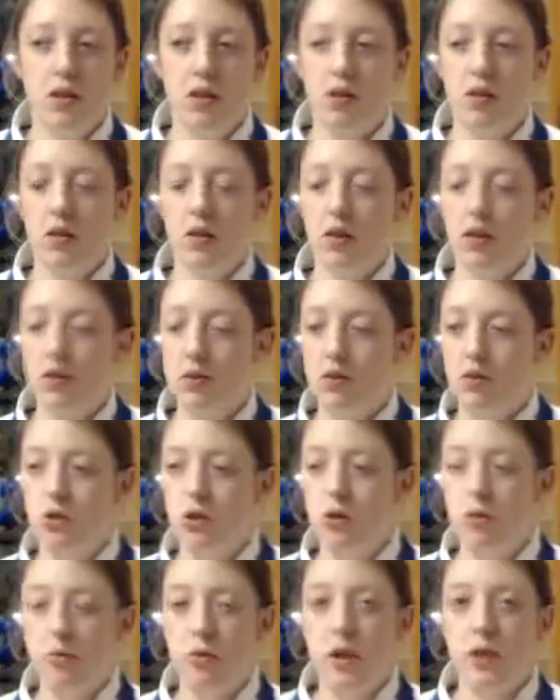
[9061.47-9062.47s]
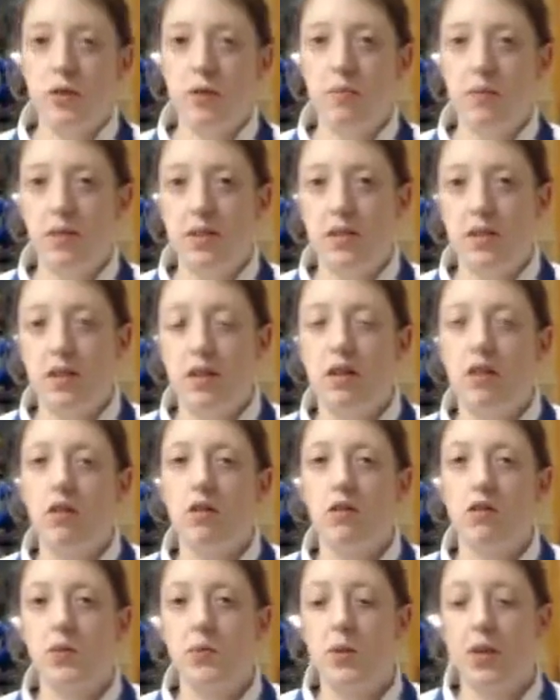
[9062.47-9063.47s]
You can also drop recipes in there
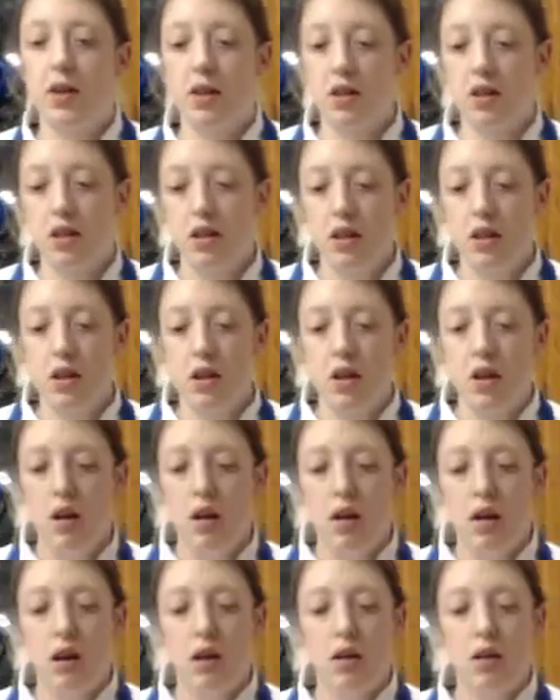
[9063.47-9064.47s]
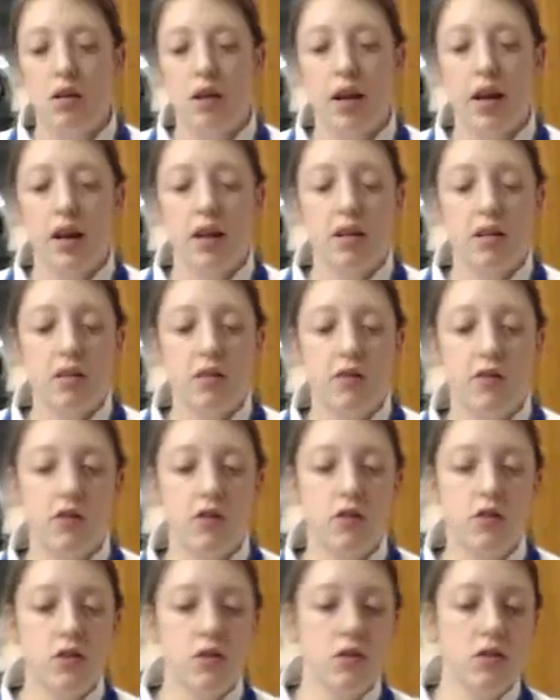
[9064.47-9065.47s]
as well. Uh, Hannah, if you're
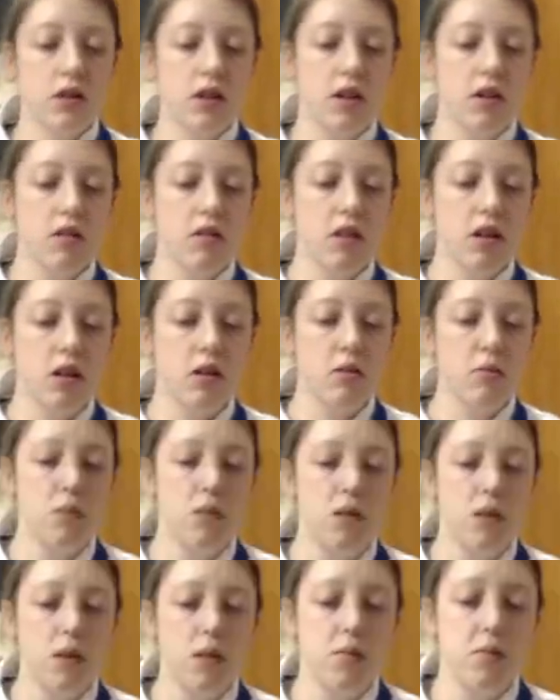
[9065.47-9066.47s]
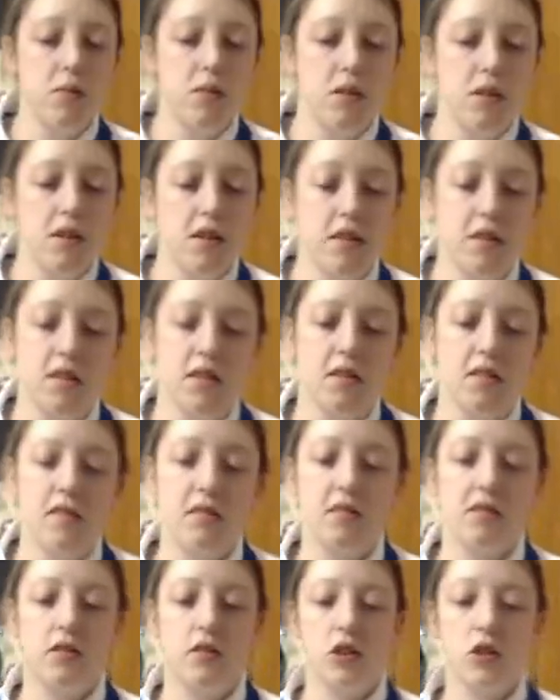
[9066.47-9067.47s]
still here, can you put up
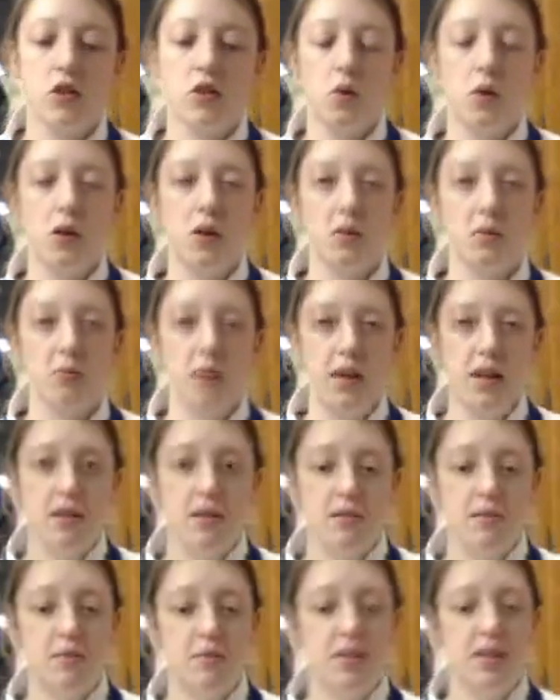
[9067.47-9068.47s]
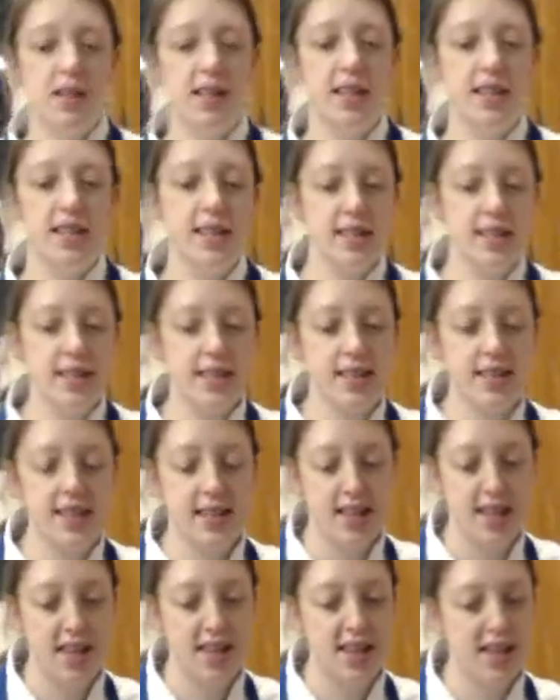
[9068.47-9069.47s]
the Discord command, please?
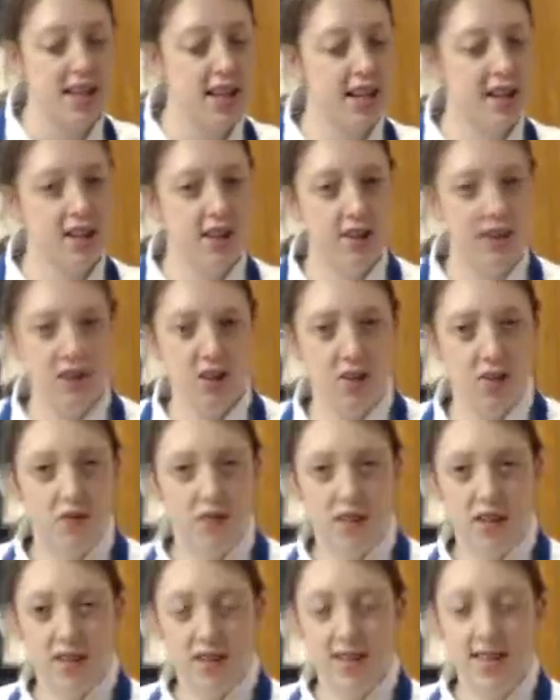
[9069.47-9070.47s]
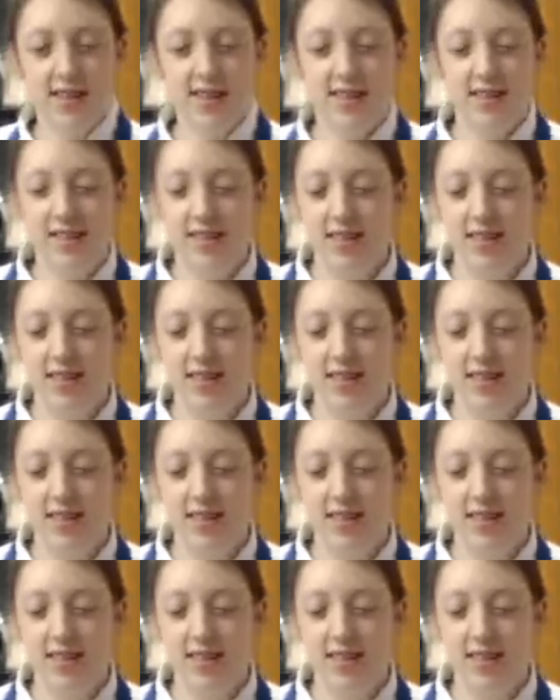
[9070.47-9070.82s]
Thank you in advance.